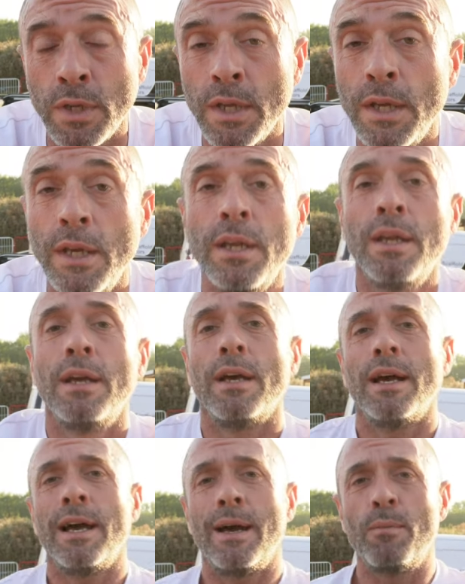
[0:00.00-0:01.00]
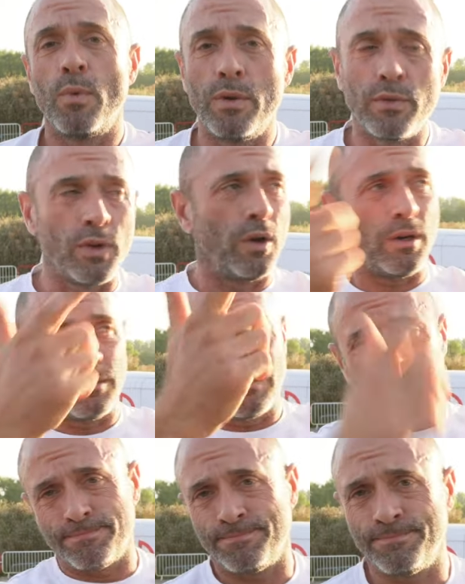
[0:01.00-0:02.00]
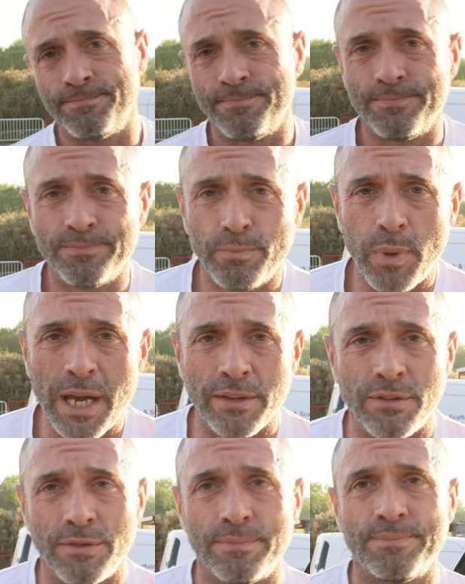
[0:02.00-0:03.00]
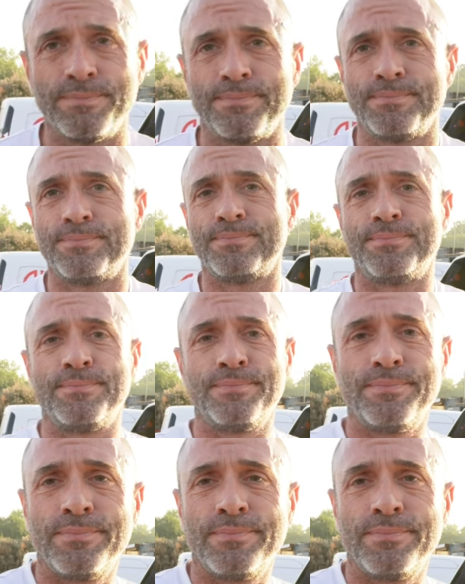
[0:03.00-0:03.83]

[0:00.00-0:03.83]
Ted, and we've got Baz. My other side.